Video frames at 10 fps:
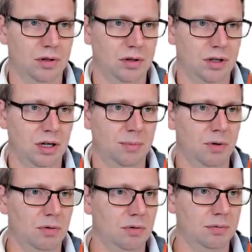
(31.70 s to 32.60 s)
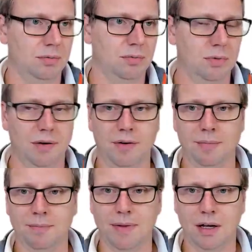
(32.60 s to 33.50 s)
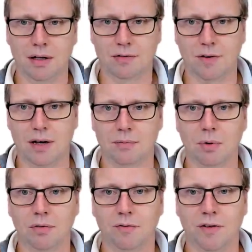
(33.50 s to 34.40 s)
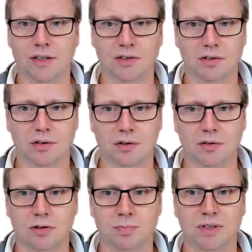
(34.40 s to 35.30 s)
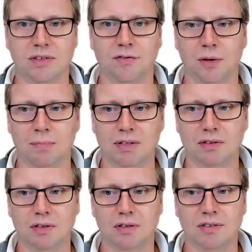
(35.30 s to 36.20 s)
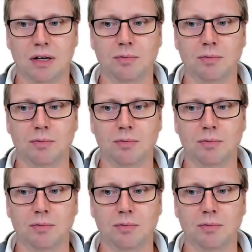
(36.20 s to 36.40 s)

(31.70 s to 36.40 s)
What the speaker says: Demo, whatever. It's fine. We'll fetch specific messages that we